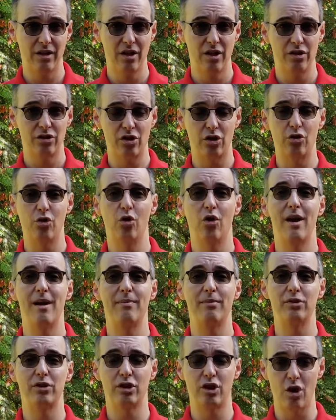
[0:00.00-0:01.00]
So you're
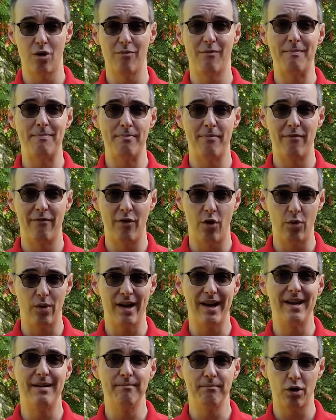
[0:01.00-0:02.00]
able to go vote
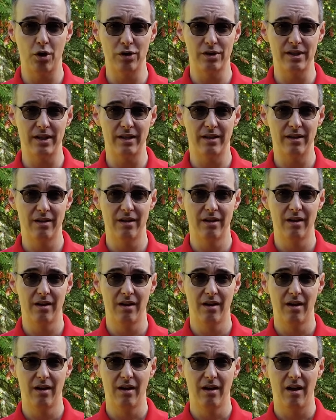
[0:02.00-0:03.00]
in person
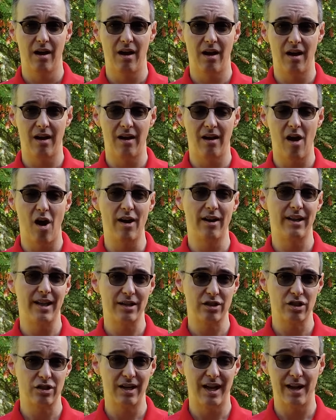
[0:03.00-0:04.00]
on
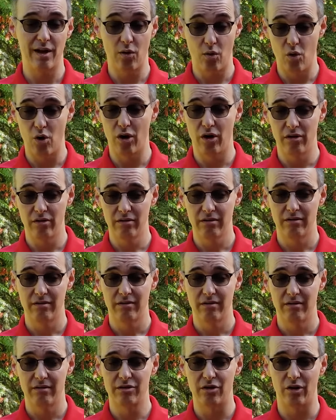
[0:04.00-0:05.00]
Election Day or
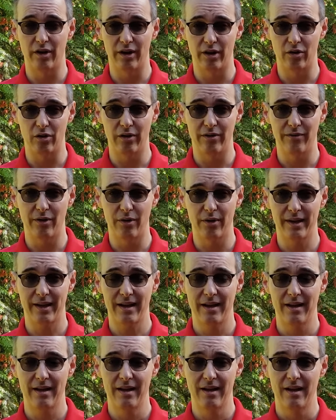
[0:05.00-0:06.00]
during early voting.
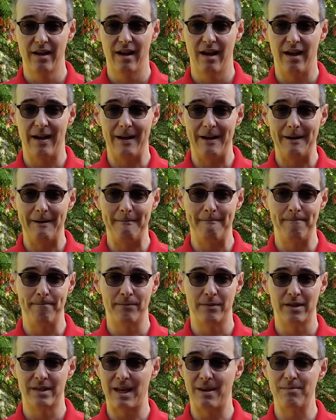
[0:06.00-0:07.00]

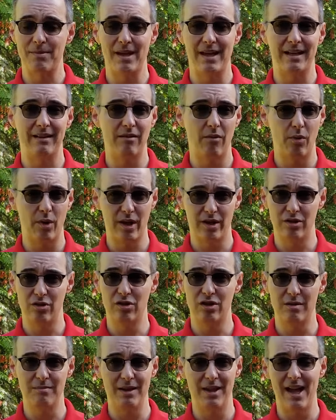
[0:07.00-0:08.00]
Same thing, what it
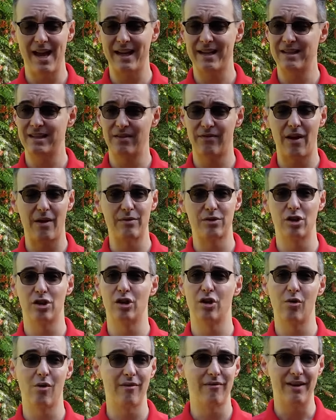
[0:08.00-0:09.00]
used to be like is if I was going to
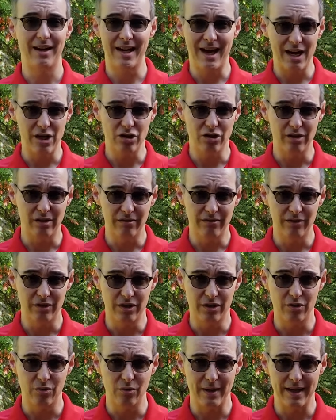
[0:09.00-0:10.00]
go on vacation for
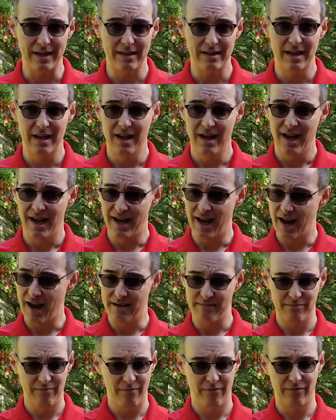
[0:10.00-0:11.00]
2 weeks and
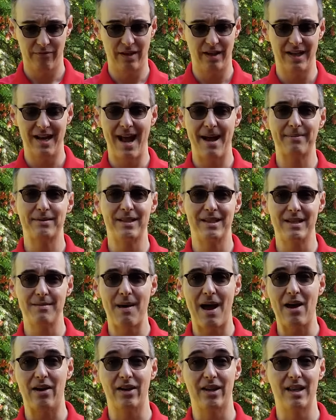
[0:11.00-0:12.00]
I did an absentee
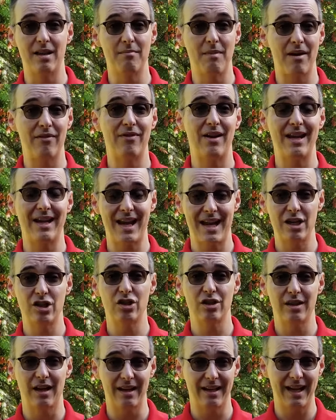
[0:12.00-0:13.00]
ballot and then my
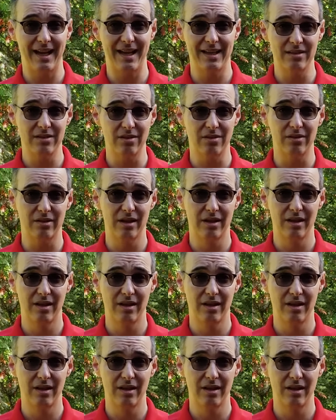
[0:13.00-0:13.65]
vacation got canceled.